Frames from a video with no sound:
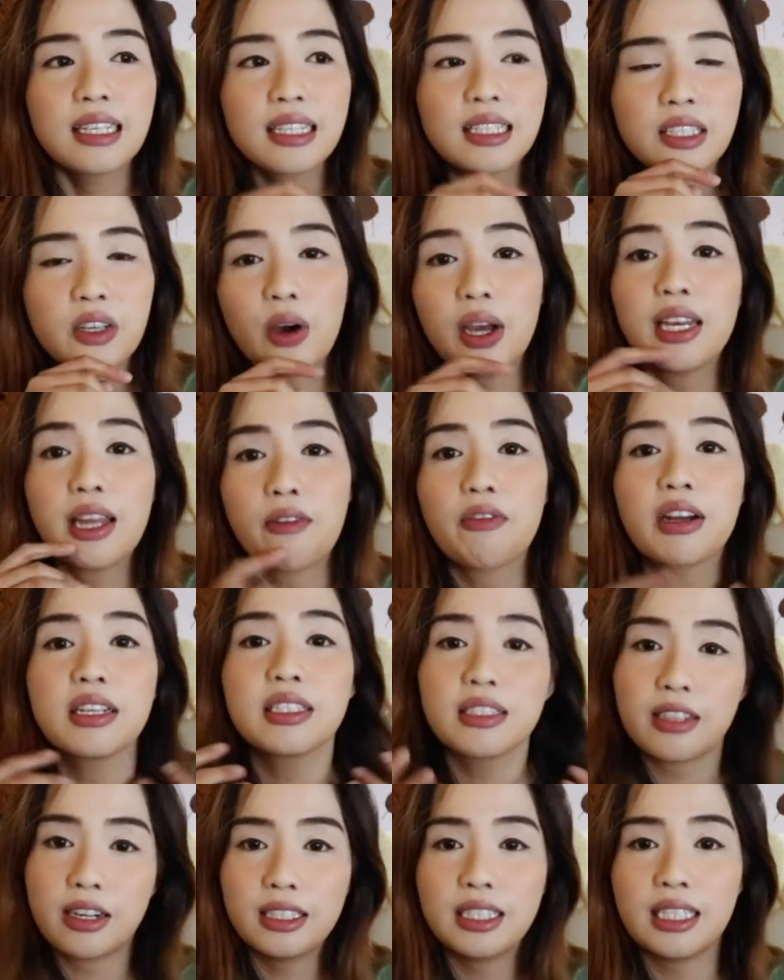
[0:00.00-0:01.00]
So I never
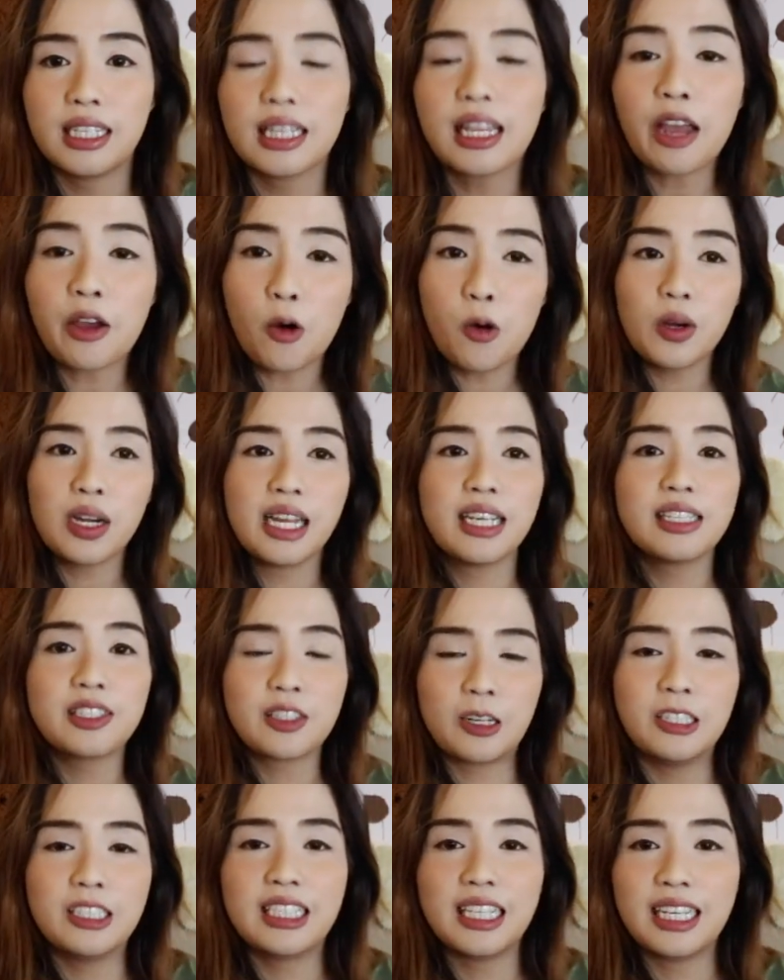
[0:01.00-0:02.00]
started it. I only
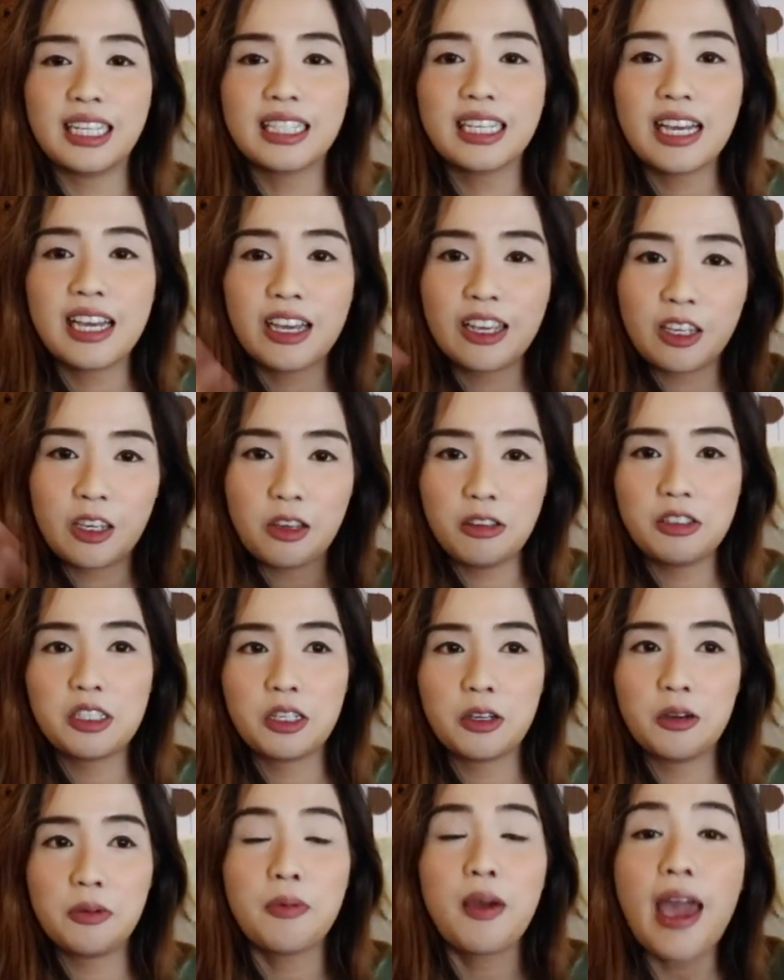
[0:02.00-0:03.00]
started
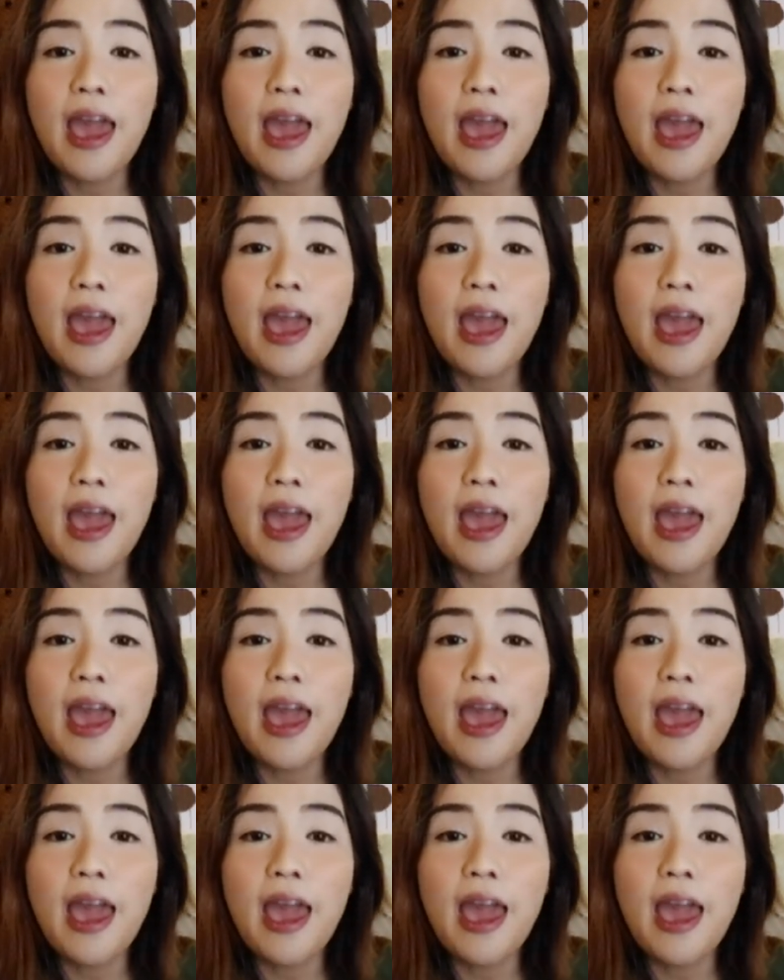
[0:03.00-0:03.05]
YouTube